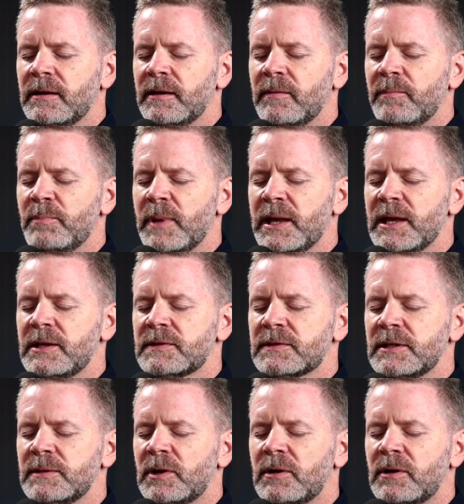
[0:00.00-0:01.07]
may
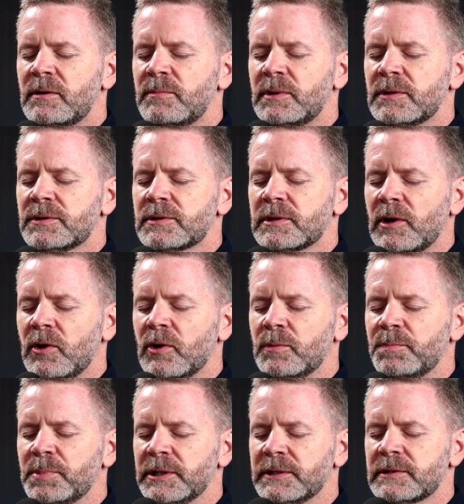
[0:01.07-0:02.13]
seem almost
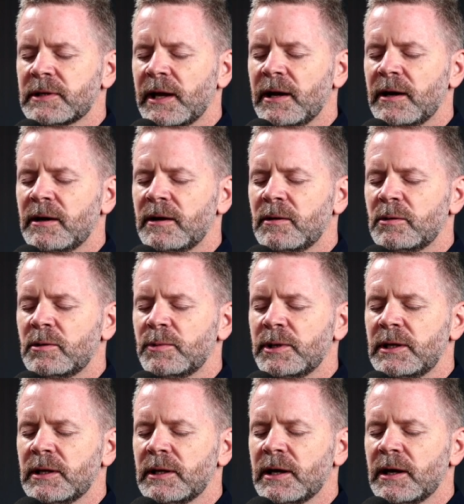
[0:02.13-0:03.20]
hopeless. How do we
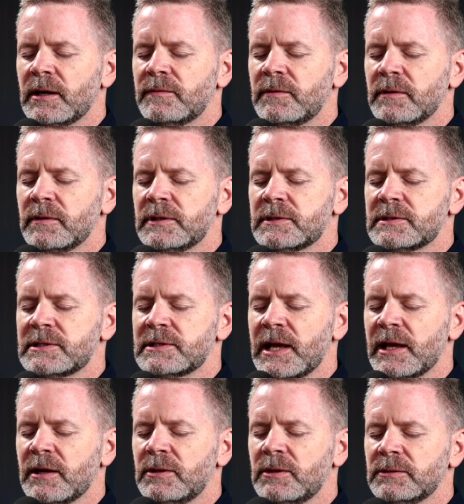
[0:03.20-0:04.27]
get out of all these
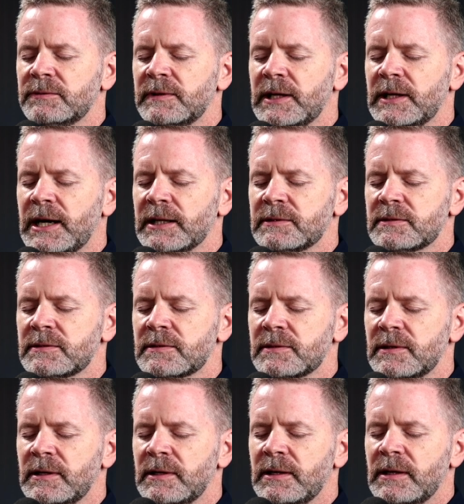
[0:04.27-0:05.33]
tangled knots?
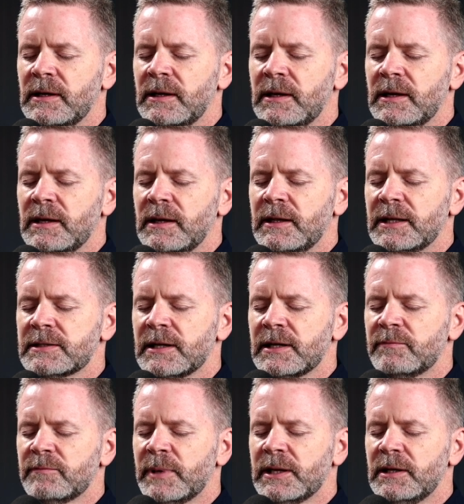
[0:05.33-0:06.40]
Mm. That's kind
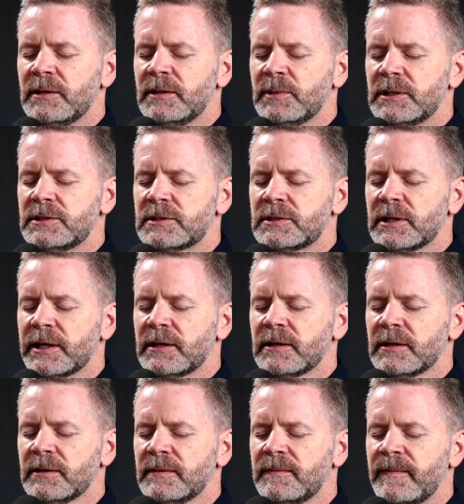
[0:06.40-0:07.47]
of my image. Like
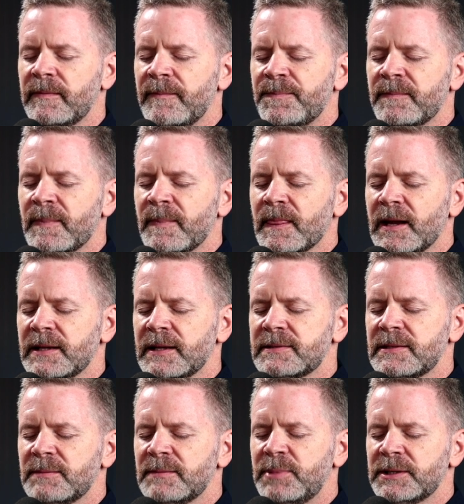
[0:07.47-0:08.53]
a, I
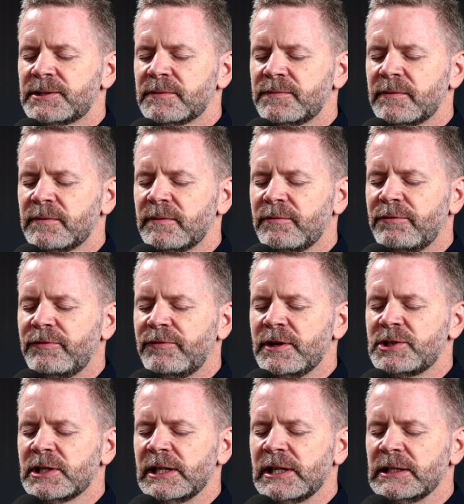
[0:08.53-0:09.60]
see a bunch of
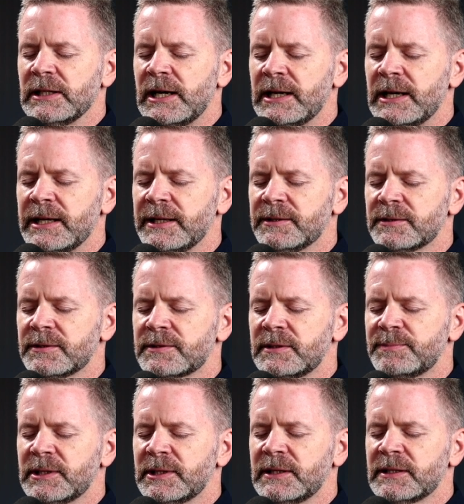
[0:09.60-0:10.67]
fishing line or
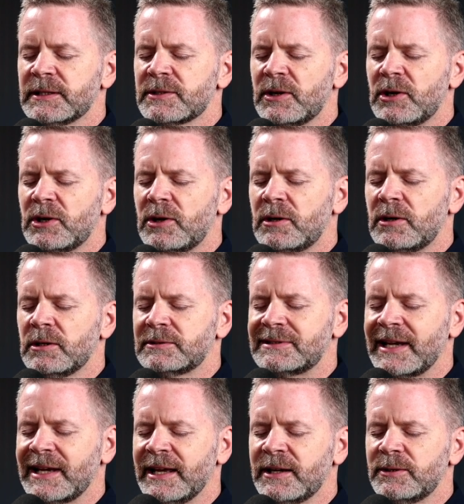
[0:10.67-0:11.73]
something that's all
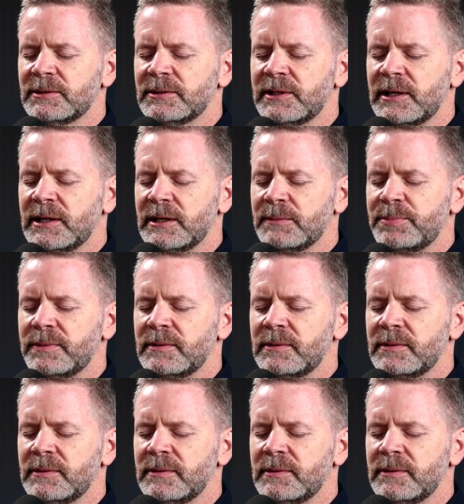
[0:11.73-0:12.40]
tangled up,